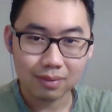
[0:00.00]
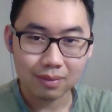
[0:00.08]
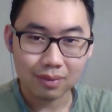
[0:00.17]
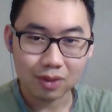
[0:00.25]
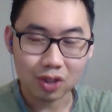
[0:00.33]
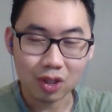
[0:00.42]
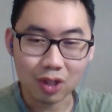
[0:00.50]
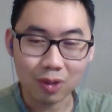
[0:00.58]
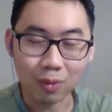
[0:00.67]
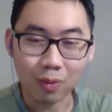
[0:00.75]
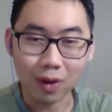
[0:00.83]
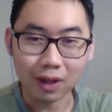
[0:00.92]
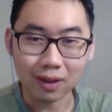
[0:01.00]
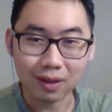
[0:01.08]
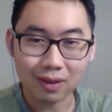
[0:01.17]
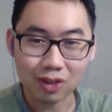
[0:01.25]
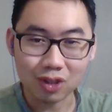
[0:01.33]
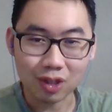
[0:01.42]
She doesn't want
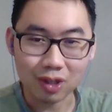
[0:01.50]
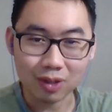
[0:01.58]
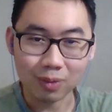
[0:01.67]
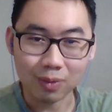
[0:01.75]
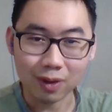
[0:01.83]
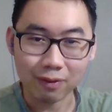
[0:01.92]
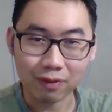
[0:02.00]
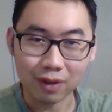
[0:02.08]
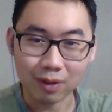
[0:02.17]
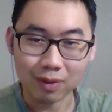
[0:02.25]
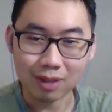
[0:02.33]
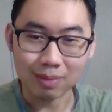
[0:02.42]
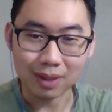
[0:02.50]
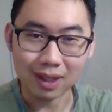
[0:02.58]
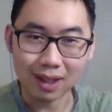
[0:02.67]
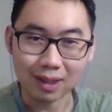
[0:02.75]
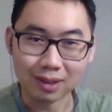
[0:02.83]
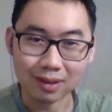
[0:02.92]
Frieren to be
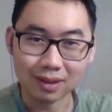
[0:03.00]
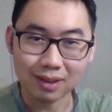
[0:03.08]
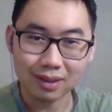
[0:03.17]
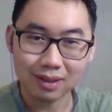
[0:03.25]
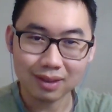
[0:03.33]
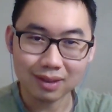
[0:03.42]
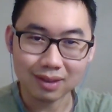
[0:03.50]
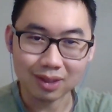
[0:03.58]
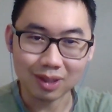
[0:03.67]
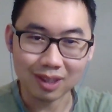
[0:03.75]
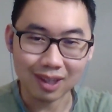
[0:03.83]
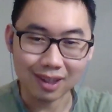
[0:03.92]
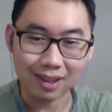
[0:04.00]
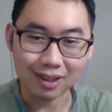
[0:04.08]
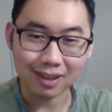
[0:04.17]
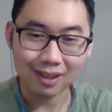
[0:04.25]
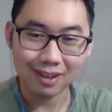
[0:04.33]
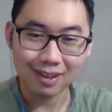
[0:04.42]
held. Yeah.
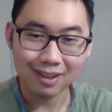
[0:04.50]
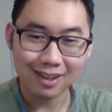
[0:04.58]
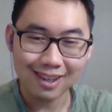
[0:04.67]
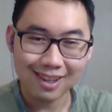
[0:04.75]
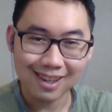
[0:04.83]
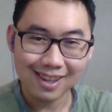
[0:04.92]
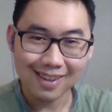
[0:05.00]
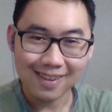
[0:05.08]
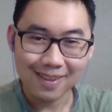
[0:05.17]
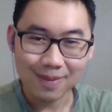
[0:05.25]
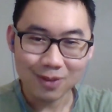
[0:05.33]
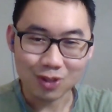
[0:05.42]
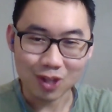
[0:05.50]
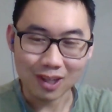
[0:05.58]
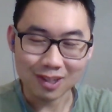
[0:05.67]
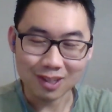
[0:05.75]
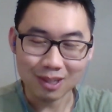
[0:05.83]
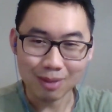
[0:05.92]

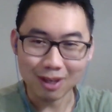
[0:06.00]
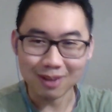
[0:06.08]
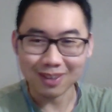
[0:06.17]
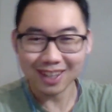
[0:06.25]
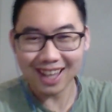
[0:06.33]
Jealousy, maybe?